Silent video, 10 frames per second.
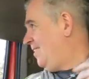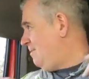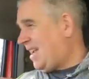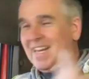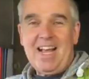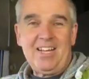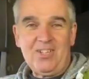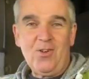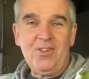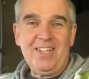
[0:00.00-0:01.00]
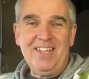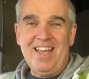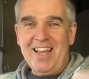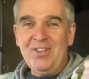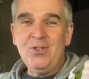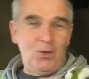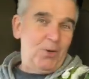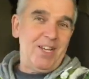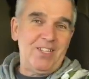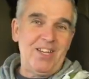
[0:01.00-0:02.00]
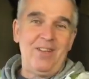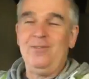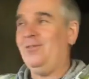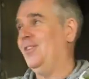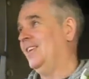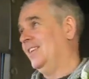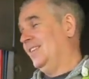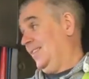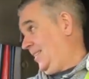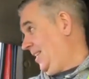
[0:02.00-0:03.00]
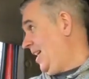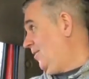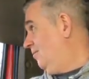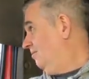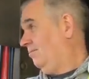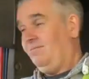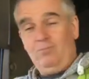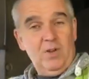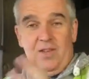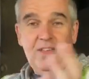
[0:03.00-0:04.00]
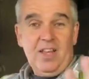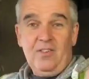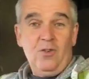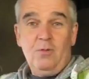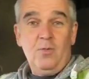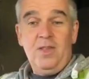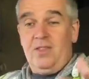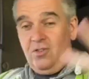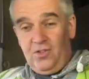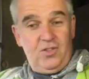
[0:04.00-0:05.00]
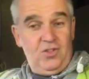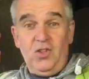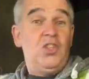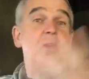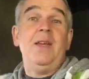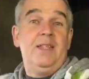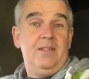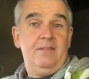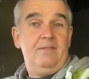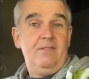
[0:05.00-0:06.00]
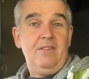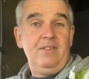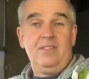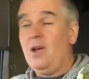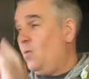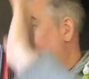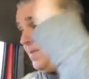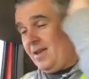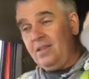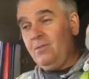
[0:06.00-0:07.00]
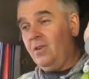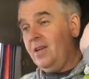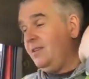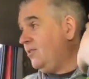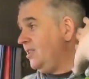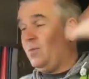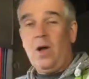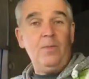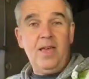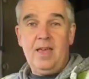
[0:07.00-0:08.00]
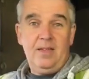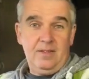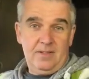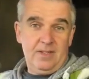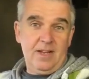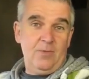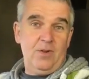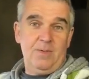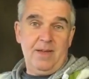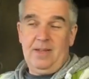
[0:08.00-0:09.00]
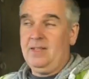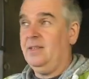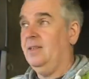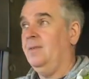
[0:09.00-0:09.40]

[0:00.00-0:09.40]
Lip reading: make it exciting, enjoy yourself, you know, whatever you can come up with, just do it, right? Don't worry about tomorrow, because it won't be here, so don't worry about it.